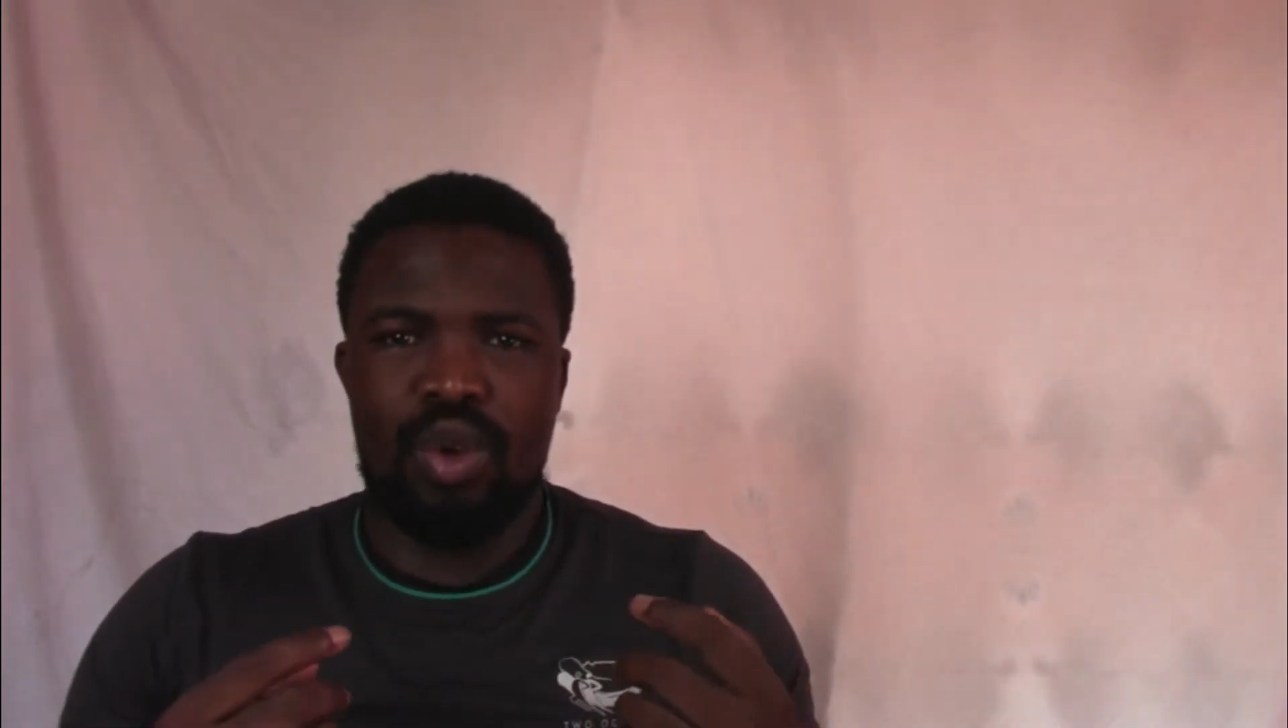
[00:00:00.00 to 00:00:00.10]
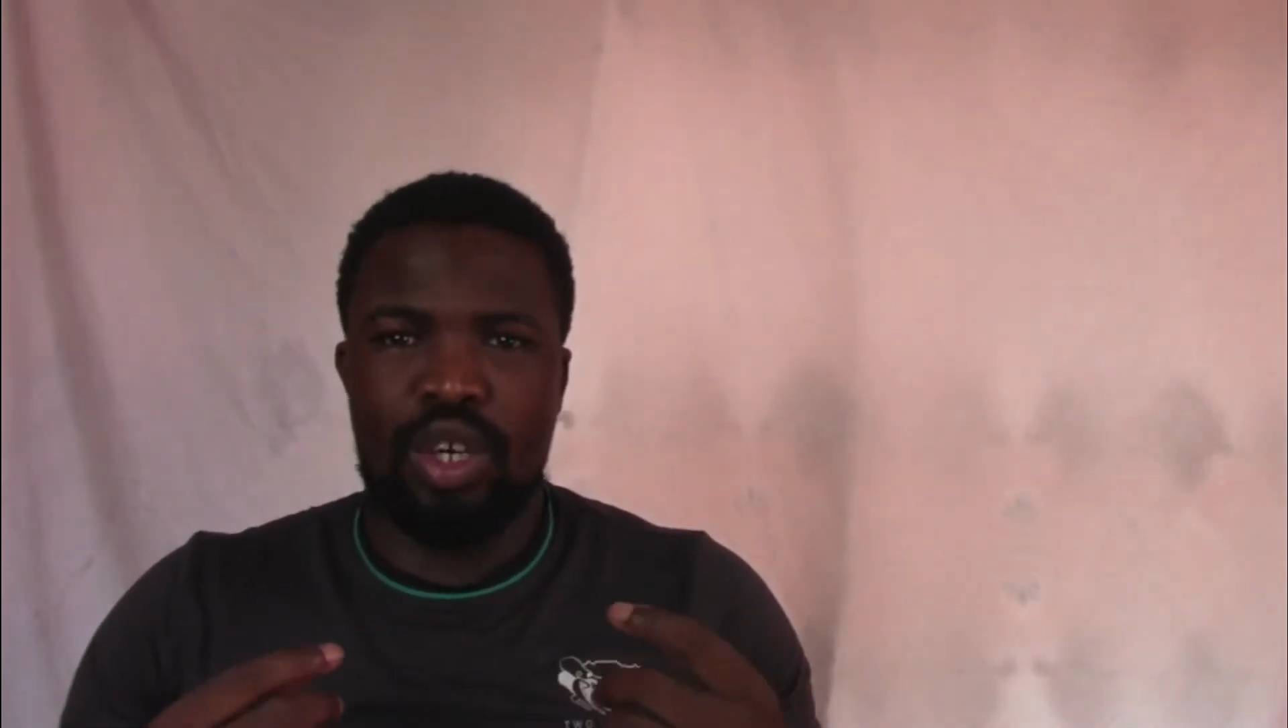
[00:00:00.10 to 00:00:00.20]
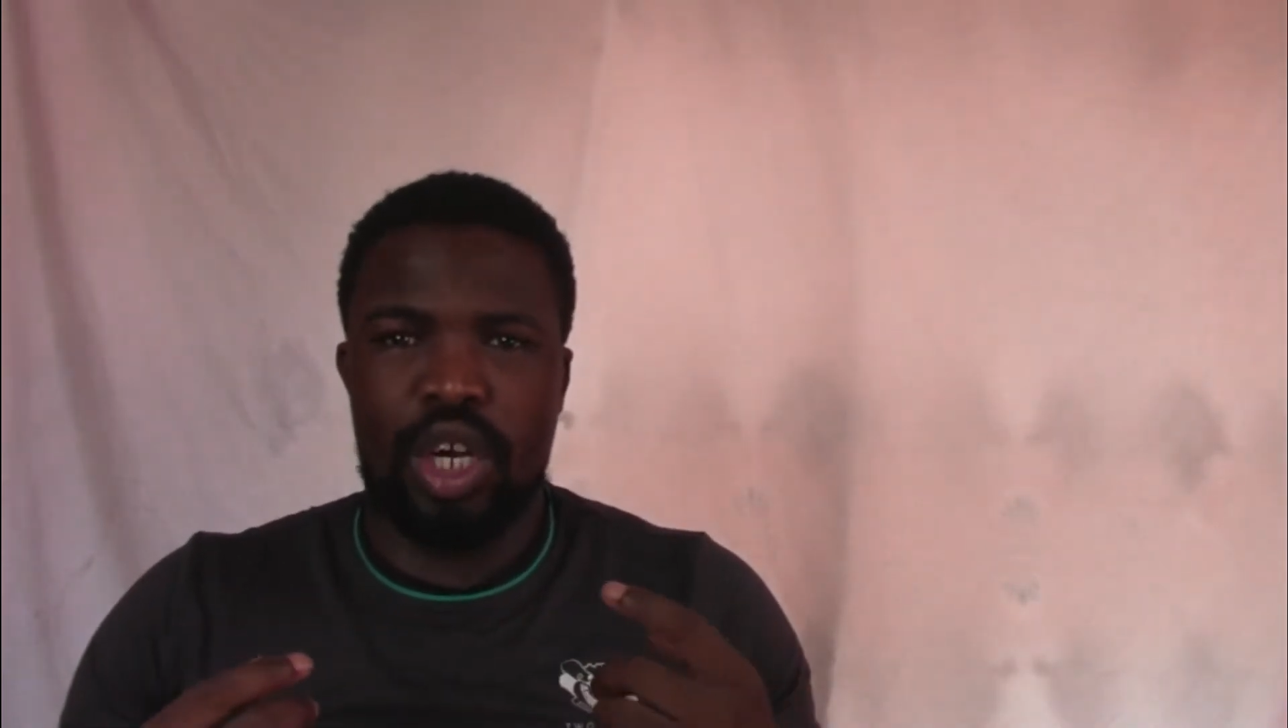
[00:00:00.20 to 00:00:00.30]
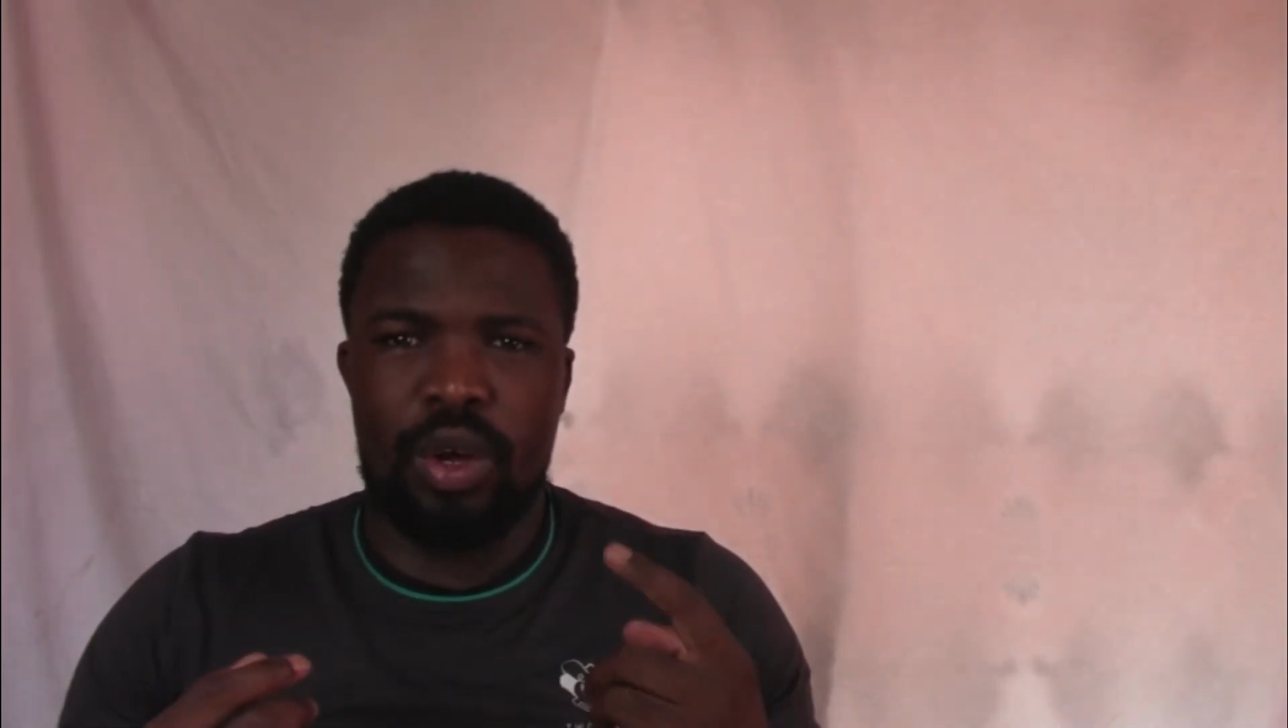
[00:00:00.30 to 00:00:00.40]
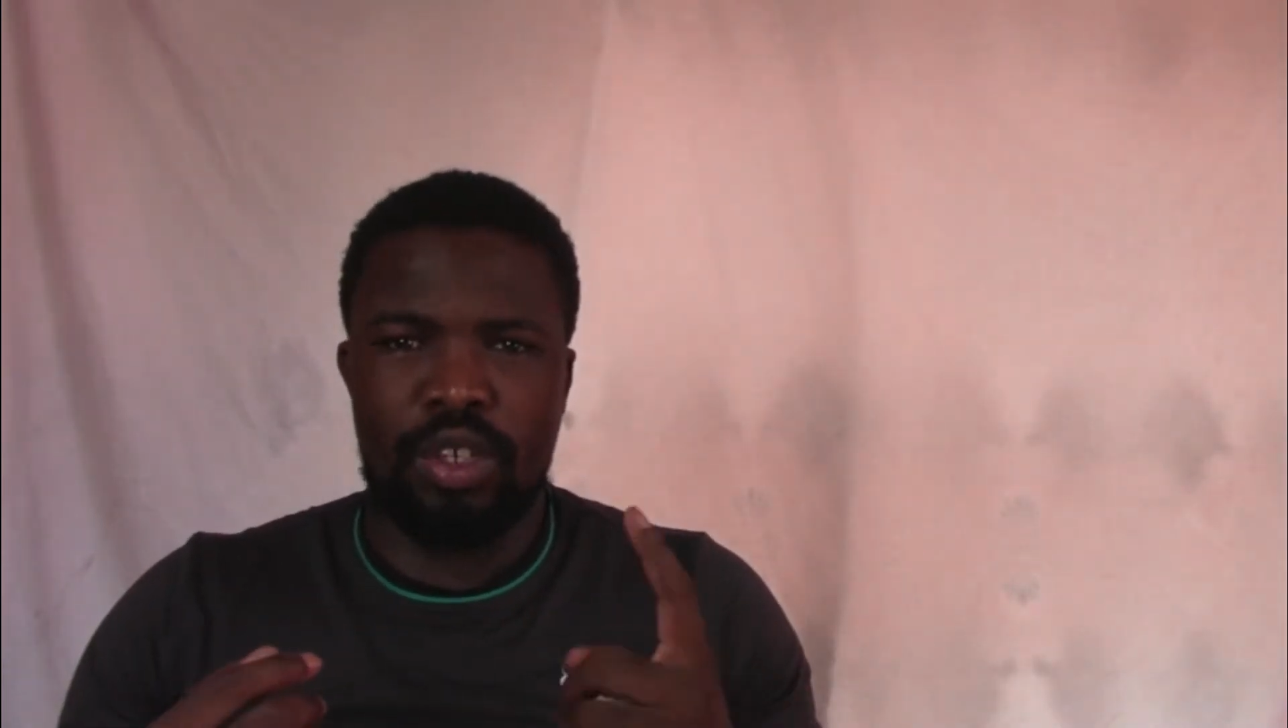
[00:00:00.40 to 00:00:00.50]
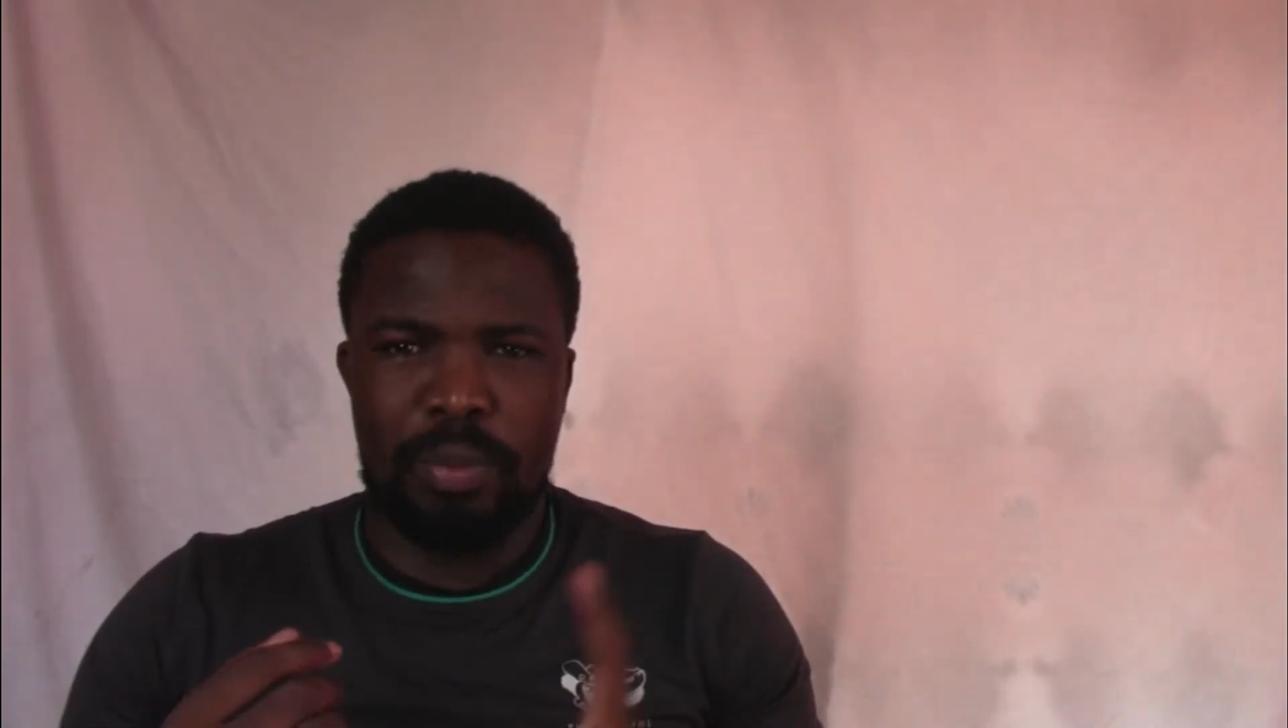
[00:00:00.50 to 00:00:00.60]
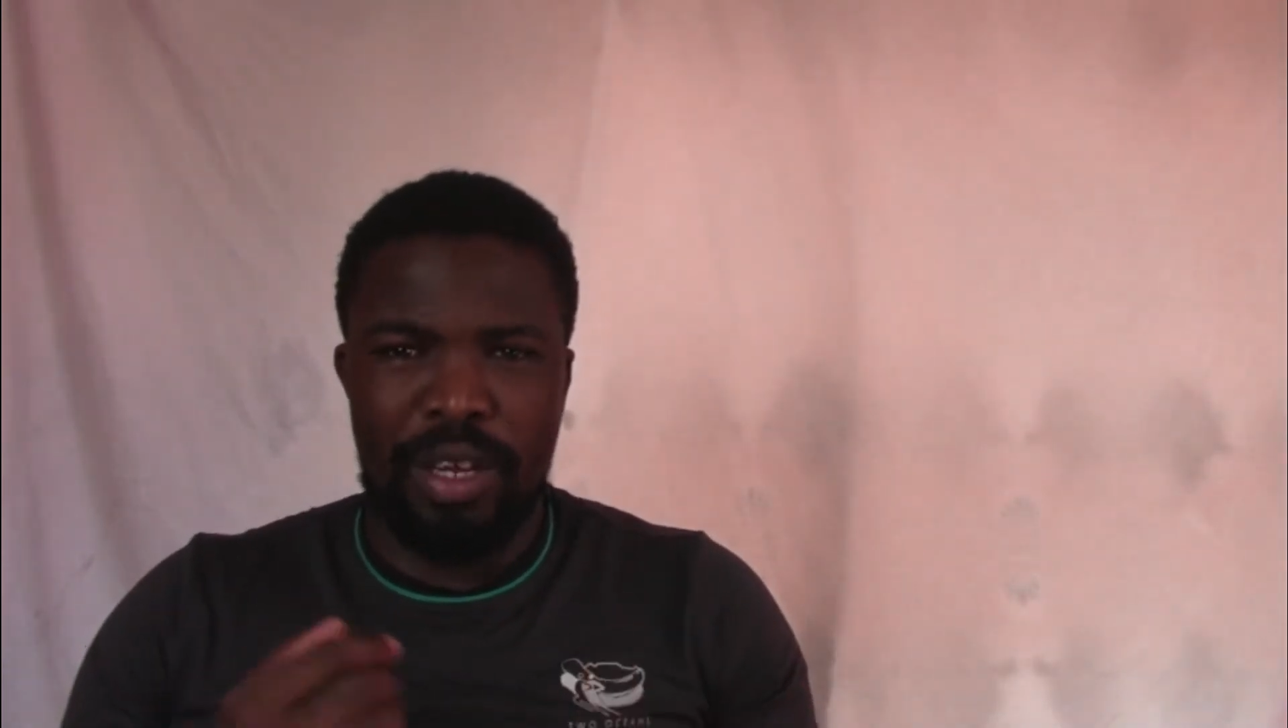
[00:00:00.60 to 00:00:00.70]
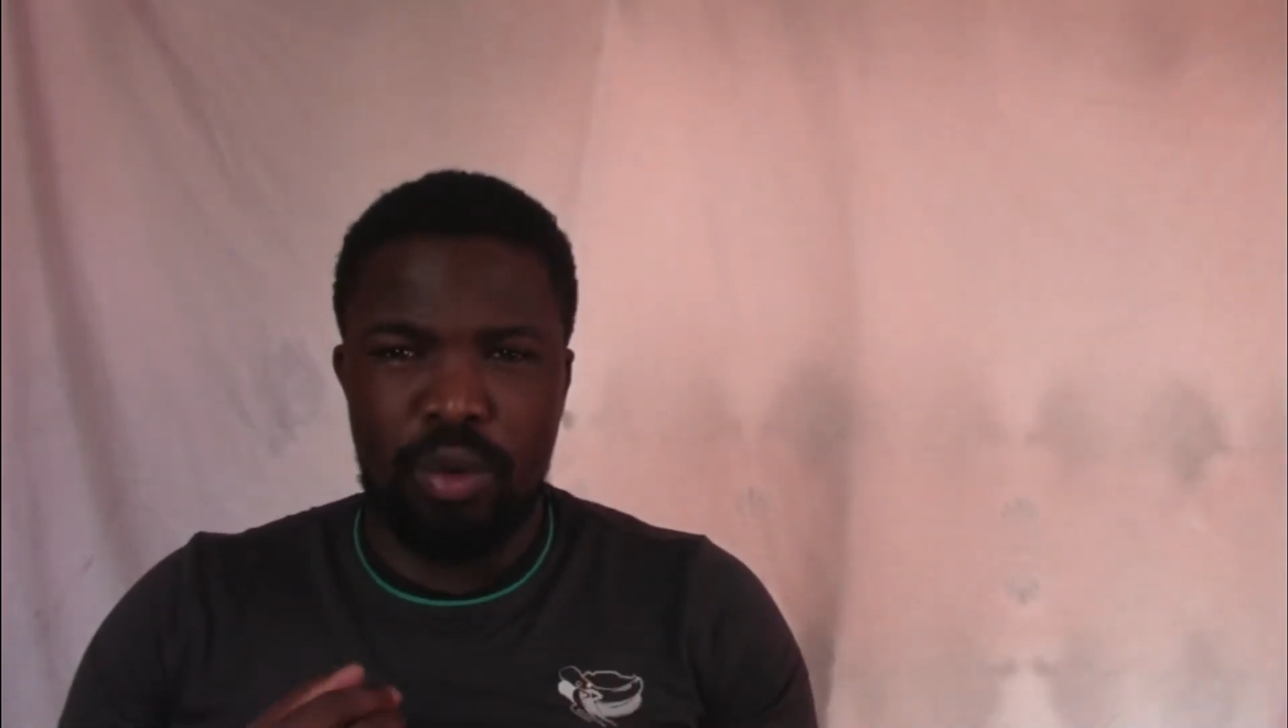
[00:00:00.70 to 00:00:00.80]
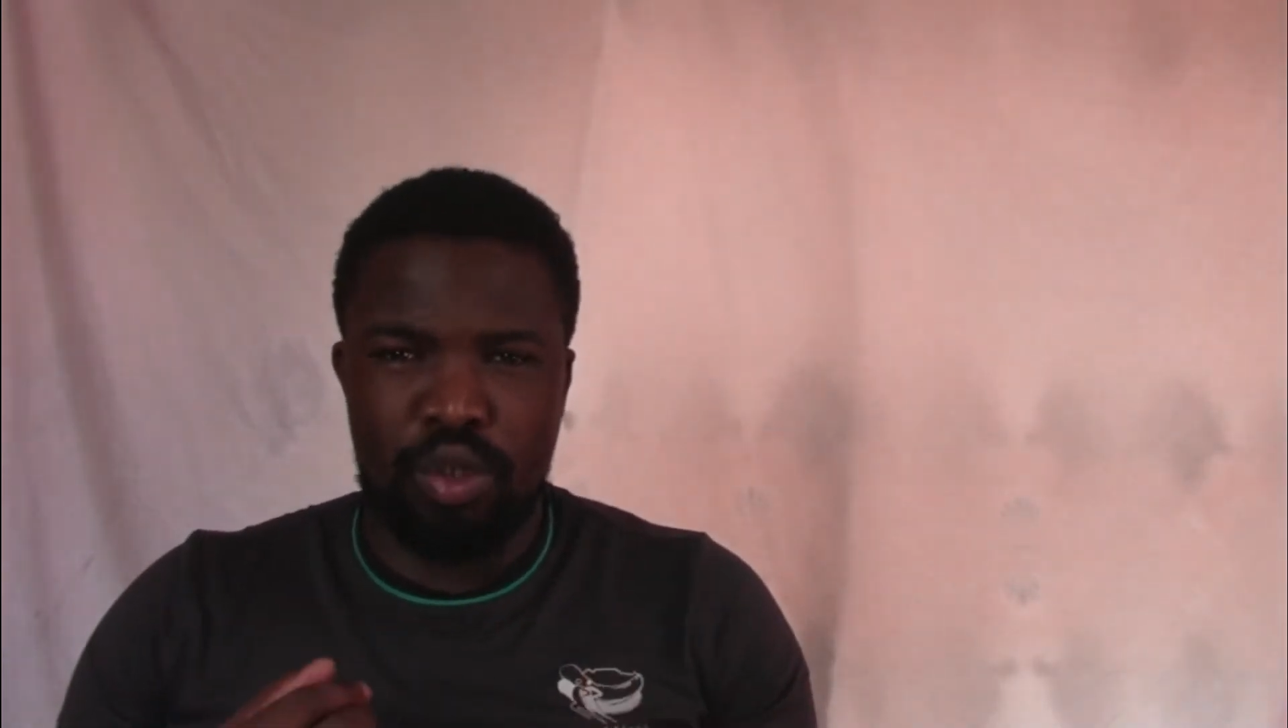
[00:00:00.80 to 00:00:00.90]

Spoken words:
actually I was playing with